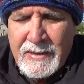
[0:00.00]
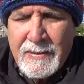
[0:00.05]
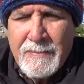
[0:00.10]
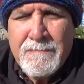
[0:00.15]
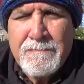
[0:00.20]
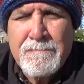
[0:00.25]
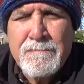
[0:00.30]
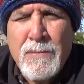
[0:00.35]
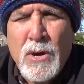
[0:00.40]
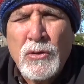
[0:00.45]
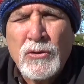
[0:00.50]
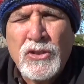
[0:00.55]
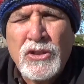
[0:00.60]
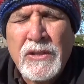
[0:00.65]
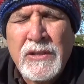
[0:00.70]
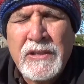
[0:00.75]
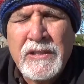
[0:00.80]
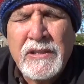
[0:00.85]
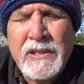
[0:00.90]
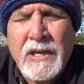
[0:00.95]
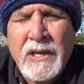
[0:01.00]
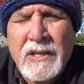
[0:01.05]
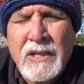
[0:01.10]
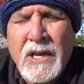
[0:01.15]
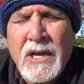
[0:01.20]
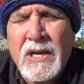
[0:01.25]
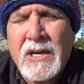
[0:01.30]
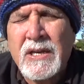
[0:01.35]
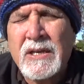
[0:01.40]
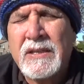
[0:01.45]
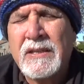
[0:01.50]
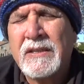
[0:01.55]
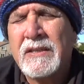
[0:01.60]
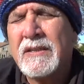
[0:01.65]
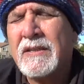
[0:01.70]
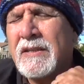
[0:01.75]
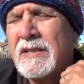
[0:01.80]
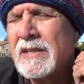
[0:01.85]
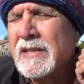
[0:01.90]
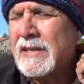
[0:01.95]
Moshe Yaalon
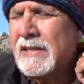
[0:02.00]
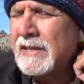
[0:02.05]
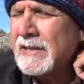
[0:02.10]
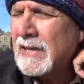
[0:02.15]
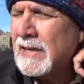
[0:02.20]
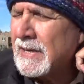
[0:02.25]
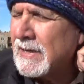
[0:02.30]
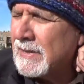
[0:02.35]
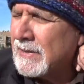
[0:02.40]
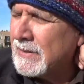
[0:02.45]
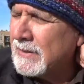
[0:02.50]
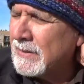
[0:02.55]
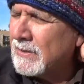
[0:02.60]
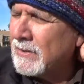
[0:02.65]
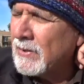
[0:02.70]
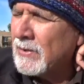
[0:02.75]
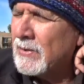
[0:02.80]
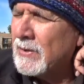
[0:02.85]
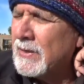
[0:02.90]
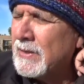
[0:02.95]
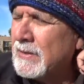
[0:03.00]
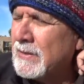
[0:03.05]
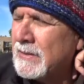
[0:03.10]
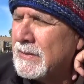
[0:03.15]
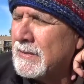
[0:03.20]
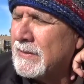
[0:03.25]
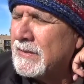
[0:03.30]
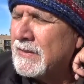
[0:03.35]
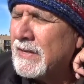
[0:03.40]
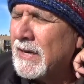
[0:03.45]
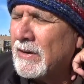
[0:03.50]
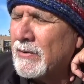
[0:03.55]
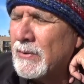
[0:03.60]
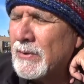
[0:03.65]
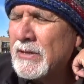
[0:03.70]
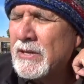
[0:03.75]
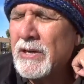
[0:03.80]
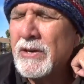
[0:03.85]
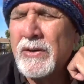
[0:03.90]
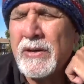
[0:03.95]
is the current
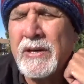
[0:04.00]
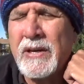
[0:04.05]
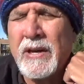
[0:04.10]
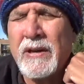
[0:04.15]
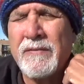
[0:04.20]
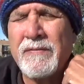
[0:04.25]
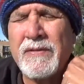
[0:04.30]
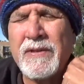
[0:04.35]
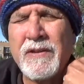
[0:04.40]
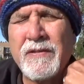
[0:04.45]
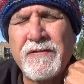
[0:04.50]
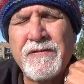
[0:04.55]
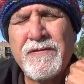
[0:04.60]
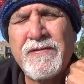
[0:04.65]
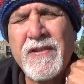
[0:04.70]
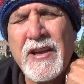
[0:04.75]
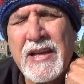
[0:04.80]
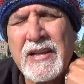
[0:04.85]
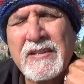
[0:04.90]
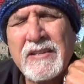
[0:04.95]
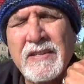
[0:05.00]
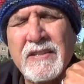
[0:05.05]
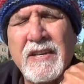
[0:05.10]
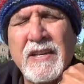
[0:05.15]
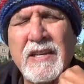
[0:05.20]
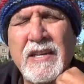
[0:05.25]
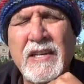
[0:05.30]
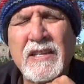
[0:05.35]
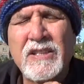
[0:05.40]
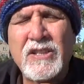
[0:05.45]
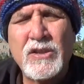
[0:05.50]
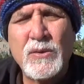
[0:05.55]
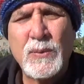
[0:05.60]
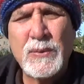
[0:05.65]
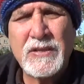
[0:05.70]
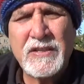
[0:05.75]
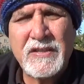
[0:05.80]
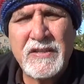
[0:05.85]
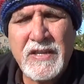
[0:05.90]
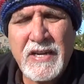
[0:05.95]
Secretary of Defense, I guess you
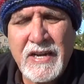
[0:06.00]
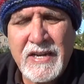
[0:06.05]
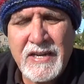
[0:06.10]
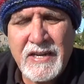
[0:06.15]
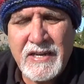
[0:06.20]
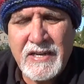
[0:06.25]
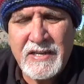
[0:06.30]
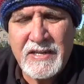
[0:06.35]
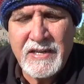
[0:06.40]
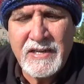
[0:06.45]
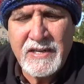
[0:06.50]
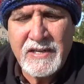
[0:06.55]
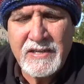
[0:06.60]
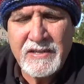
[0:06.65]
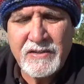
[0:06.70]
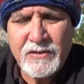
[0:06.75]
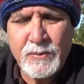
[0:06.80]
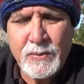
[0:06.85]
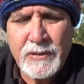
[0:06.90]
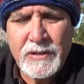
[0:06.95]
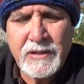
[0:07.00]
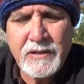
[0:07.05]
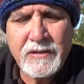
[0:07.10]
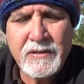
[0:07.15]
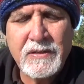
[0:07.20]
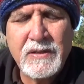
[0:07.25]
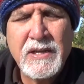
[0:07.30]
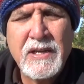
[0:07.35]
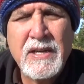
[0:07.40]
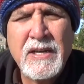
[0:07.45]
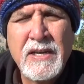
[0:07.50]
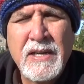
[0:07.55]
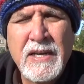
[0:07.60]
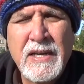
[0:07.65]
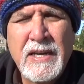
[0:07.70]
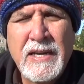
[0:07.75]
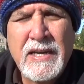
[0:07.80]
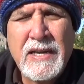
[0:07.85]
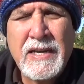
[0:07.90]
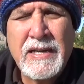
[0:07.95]
would say, in Israel.
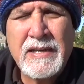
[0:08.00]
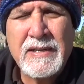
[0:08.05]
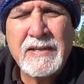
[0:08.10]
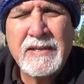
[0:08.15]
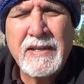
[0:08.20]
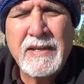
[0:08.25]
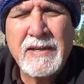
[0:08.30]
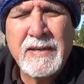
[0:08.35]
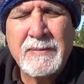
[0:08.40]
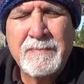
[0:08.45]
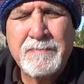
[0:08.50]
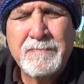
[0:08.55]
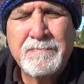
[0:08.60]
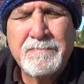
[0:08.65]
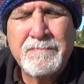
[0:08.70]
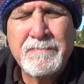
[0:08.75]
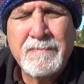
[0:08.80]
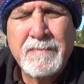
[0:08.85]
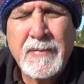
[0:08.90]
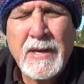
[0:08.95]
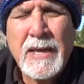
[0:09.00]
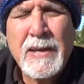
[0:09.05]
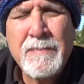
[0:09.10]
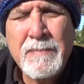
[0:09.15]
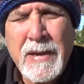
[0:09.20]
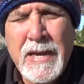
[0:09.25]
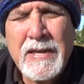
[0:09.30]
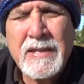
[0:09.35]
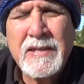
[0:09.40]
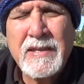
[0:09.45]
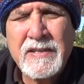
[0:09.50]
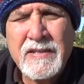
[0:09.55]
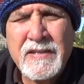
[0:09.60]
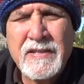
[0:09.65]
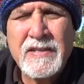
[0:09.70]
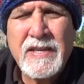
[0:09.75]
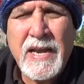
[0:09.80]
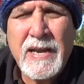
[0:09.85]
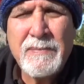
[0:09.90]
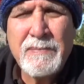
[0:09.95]
And he made this
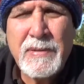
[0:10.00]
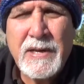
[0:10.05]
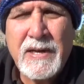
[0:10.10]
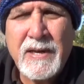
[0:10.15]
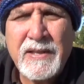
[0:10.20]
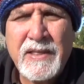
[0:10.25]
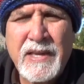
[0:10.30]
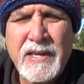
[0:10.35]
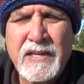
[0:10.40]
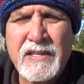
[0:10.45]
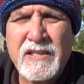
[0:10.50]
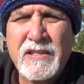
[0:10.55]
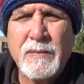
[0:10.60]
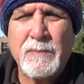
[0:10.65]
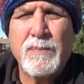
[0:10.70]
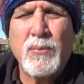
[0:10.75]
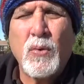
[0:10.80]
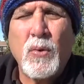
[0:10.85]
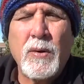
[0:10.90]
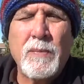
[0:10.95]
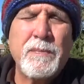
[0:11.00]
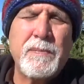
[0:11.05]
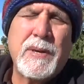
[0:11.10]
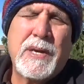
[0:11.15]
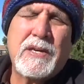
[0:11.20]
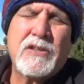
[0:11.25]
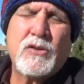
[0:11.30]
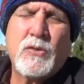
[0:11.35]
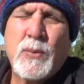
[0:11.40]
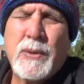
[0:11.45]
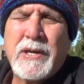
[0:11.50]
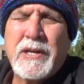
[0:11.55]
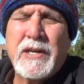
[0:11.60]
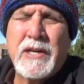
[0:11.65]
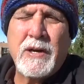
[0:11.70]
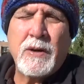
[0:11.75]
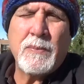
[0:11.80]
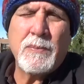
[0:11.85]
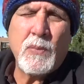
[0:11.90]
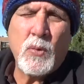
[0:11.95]
statement. I think it's important because we're going to
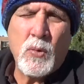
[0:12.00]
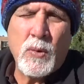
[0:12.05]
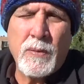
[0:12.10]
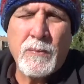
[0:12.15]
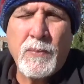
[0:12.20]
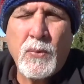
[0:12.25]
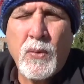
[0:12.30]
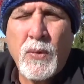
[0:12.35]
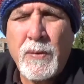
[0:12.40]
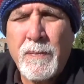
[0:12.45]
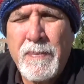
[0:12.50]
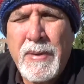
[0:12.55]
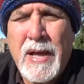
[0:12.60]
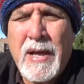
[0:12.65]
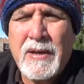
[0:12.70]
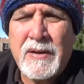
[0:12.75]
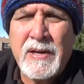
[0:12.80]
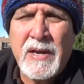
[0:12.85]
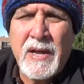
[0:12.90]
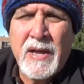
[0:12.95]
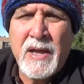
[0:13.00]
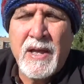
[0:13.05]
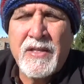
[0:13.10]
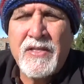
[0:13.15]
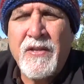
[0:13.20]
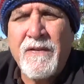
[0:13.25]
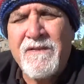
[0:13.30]
hear more and more about the